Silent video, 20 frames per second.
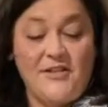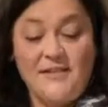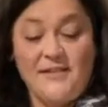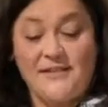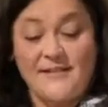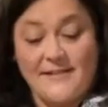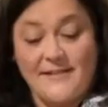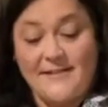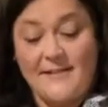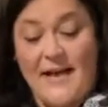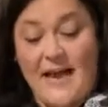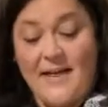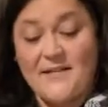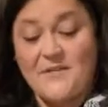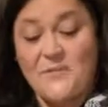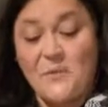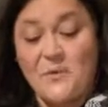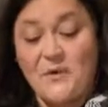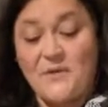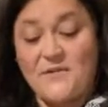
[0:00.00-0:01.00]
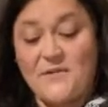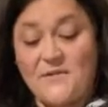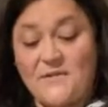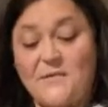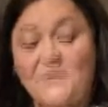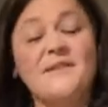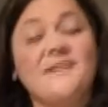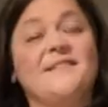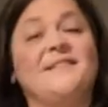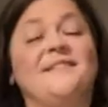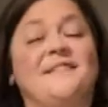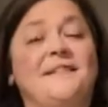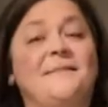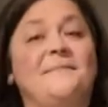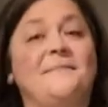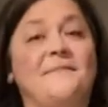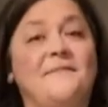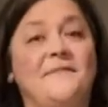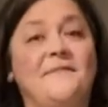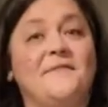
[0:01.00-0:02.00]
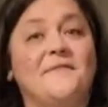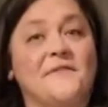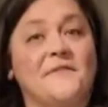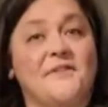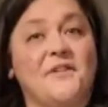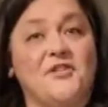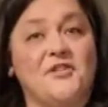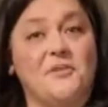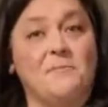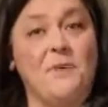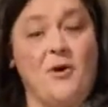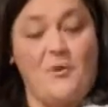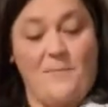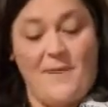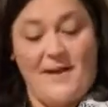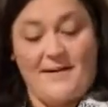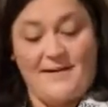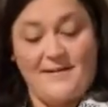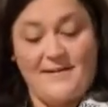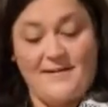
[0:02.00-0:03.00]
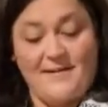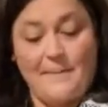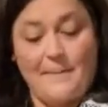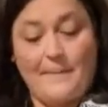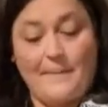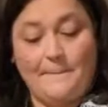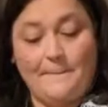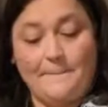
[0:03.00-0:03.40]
Jesus has words of wisdom for such a moment.